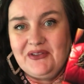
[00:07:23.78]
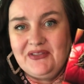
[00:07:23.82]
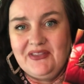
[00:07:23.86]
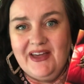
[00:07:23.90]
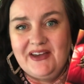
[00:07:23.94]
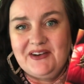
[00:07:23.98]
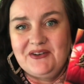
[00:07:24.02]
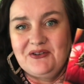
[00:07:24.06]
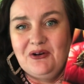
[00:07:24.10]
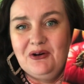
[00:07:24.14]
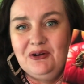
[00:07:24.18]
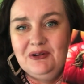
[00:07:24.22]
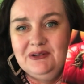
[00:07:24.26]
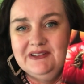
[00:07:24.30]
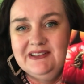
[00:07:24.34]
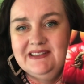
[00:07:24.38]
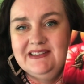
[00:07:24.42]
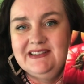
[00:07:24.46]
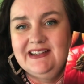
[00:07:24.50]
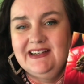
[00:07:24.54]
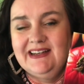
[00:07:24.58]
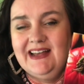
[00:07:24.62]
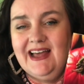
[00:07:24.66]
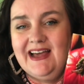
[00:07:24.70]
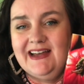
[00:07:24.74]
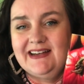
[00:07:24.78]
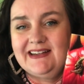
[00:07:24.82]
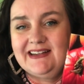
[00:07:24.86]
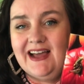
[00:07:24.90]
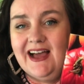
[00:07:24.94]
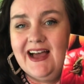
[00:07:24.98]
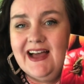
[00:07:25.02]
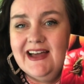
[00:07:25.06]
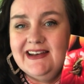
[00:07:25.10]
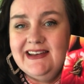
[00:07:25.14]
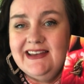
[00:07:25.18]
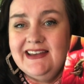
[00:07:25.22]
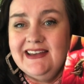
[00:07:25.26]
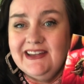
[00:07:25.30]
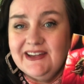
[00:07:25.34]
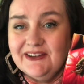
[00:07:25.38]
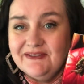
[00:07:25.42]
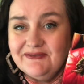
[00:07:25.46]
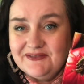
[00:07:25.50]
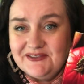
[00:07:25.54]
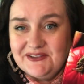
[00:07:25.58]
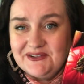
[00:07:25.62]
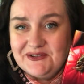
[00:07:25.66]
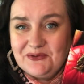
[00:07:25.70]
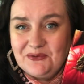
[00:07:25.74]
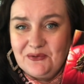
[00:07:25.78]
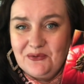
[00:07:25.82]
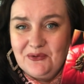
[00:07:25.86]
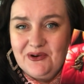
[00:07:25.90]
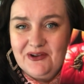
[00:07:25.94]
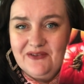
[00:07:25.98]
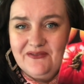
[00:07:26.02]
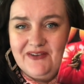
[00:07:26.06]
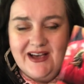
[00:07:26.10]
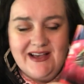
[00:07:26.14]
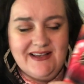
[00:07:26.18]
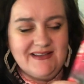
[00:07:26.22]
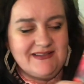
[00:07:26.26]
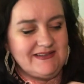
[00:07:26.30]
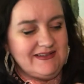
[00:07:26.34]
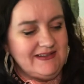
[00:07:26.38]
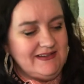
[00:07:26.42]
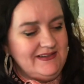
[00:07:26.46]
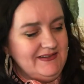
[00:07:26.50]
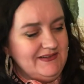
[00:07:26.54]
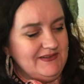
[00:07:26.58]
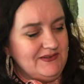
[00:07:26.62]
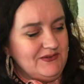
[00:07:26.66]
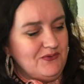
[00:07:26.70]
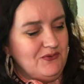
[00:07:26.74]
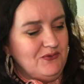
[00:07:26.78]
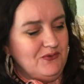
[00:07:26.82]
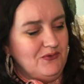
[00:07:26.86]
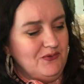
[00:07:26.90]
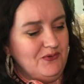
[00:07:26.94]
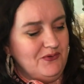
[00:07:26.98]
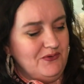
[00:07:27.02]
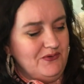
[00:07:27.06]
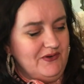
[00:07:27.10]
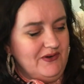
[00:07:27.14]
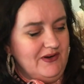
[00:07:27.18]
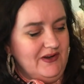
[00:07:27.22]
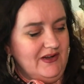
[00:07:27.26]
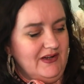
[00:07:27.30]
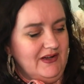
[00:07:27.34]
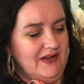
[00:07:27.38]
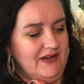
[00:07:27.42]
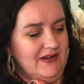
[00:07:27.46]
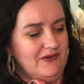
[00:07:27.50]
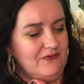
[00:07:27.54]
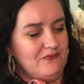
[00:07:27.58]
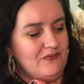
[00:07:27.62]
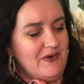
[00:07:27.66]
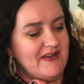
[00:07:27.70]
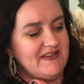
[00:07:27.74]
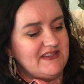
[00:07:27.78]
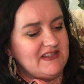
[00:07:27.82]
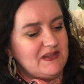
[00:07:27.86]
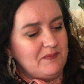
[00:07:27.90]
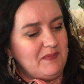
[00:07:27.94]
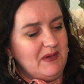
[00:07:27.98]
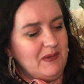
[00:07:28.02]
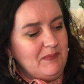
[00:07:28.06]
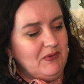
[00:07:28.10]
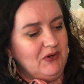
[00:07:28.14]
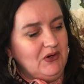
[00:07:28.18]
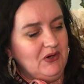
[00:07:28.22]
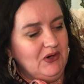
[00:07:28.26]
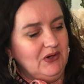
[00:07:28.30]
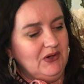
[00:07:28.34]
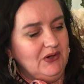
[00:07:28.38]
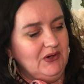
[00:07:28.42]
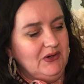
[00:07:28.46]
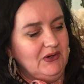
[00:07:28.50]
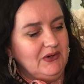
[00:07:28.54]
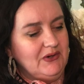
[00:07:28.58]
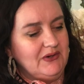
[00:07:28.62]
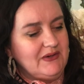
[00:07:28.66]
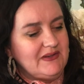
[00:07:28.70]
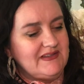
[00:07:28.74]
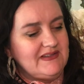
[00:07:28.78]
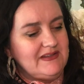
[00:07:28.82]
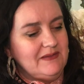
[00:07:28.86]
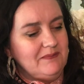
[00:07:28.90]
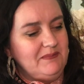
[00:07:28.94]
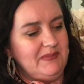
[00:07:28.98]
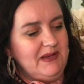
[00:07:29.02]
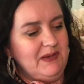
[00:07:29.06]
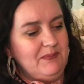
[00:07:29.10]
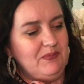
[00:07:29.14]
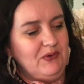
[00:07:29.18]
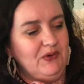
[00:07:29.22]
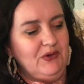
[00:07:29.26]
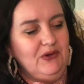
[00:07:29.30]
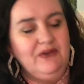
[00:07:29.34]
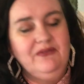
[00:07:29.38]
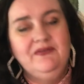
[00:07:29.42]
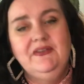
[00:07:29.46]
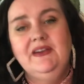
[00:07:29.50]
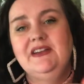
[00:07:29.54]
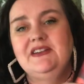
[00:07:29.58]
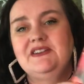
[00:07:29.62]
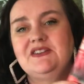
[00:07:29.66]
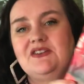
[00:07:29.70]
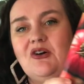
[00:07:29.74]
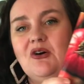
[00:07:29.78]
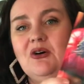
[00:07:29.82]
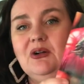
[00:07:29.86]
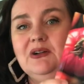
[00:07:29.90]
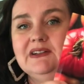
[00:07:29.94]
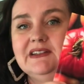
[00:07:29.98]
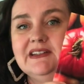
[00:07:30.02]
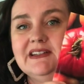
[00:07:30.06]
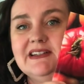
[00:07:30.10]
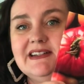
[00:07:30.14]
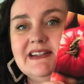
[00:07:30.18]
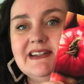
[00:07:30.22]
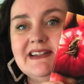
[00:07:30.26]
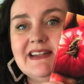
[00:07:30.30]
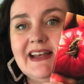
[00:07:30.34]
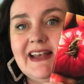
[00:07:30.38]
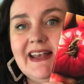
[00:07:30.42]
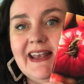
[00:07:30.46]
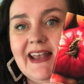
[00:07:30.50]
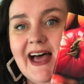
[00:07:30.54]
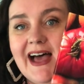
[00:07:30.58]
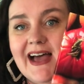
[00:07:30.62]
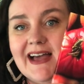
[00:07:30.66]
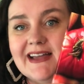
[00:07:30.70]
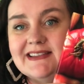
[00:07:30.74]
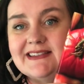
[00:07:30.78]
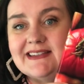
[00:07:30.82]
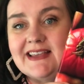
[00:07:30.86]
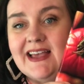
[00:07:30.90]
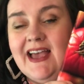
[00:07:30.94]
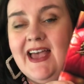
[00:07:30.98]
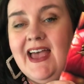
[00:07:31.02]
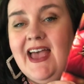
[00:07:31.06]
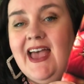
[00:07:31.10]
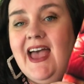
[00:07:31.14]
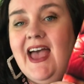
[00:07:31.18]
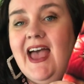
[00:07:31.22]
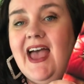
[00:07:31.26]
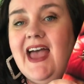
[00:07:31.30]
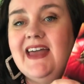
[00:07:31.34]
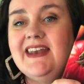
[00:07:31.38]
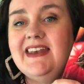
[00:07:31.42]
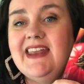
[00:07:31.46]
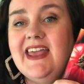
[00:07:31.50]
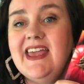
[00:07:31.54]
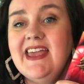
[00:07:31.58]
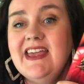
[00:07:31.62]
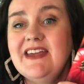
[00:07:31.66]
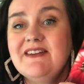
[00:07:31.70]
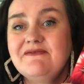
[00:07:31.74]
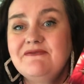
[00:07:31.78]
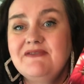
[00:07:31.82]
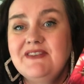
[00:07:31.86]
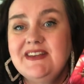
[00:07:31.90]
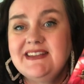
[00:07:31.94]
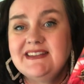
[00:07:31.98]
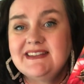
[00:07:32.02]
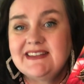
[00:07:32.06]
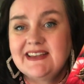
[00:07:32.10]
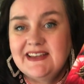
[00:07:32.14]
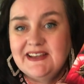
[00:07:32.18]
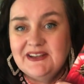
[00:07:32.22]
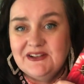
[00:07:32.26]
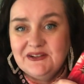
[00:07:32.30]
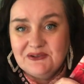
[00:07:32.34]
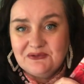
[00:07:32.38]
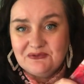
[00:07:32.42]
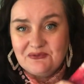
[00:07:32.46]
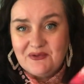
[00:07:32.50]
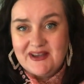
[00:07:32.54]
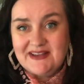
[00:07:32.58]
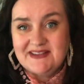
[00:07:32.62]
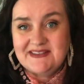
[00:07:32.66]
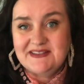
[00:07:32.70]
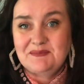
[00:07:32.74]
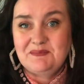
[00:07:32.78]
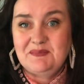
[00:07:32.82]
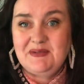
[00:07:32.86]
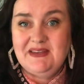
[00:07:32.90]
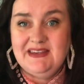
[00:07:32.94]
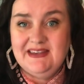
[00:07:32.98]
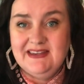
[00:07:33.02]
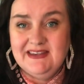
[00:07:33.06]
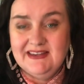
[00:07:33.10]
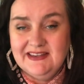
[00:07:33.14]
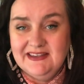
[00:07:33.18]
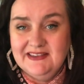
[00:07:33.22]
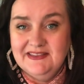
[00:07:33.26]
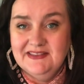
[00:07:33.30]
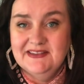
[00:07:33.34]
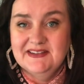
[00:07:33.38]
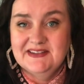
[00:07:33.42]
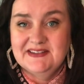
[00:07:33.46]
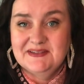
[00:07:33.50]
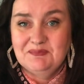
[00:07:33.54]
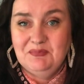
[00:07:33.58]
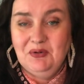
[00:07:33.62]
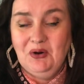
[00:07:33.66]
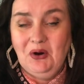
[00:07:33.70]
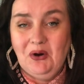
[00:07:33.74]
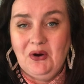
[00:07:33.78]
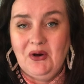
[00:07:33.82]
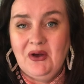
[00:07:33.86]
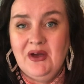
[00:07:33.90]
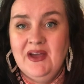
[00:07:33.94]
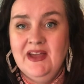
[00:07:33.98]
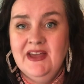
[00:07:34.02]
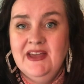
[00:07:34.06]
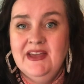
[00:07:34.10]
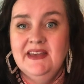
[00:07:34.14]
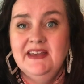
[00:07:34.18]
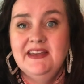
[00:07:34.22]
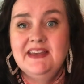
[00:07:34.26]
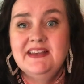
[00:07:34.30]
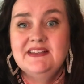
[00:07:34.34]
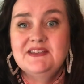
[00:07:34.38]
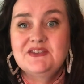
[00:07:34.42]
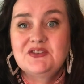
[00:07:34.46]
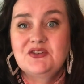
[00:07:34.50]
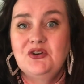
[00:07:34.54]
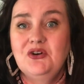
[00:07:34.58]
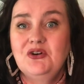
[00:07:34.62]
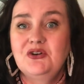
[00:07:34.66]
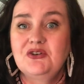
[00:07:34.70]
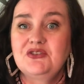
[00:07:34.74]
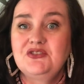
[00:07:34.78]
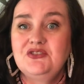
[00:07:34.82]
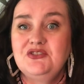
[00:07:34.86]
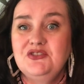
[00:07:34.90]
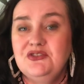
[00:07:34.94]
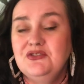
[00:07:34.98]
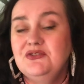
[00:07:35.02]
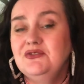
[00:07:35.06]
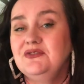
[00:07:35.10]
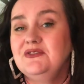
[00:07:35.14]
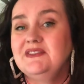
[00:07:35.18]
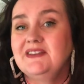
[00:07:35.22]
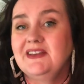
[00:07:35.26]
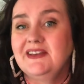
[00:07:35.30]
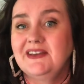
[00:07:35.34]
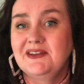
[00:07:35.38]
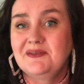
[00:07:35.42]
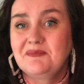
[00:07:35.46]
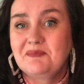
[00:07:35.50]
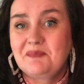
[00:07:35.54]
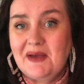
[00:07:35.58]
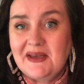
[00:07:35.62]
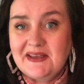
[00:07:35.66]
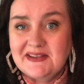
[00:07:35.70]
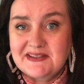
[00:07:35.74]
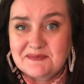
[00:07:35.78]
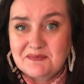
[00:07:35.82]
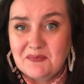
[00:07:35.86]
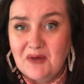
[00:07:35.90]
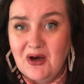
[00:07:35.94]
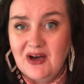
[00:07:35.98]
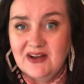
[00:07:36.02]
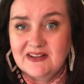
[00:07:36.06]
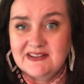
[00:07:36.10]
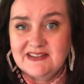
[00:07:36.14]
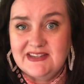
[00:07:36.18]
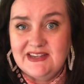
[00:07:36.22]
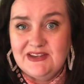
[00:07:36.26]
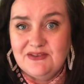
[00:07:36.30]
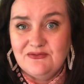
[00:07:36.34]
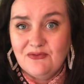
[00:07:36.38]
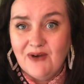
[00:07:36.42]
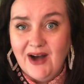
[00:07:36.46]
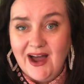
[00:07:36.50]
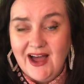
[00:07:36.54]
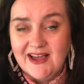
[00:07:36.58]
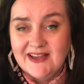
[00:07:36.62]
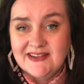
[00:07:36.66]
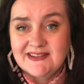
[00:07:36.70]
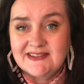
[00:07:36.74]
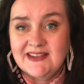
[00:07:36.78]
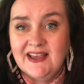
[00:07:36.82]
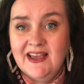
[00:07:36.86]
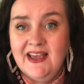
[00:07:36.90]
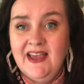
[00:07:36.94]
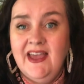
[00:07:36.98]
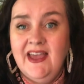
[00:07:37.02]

that Golden Delight kindly gifted all of us. It is called uh, Recipe Book, Simply Perfect Golden Delight. And every single recipe in this book is cooked using basmati rice.